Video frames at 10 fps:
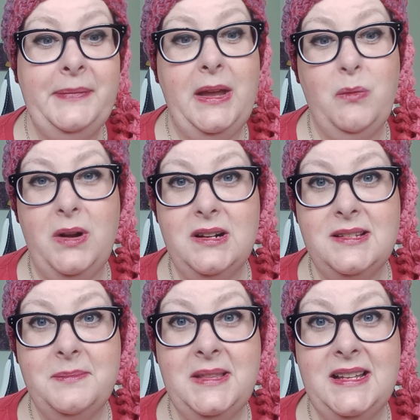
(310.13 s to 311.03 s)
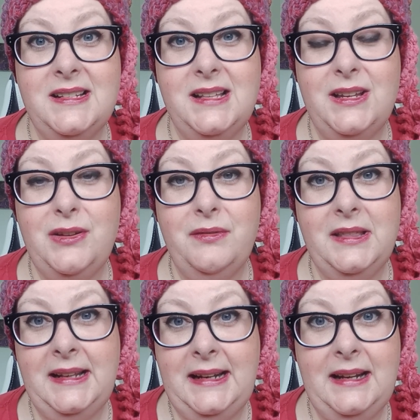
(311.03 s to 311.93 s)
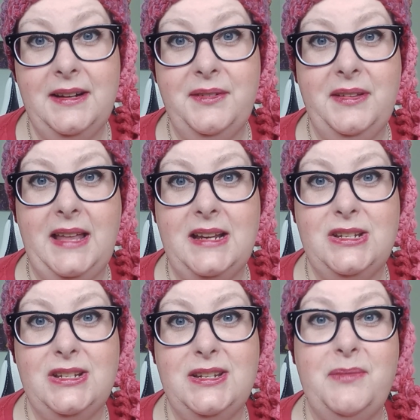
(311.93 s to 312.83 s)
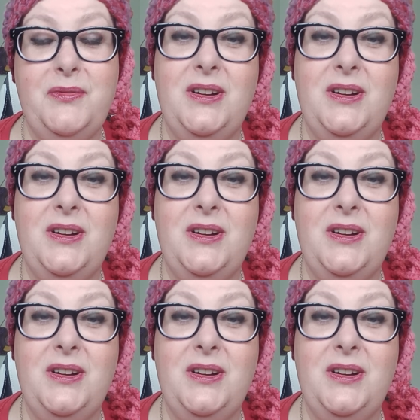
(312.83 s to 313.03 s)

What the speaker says: And what are some things that you really need in a relationship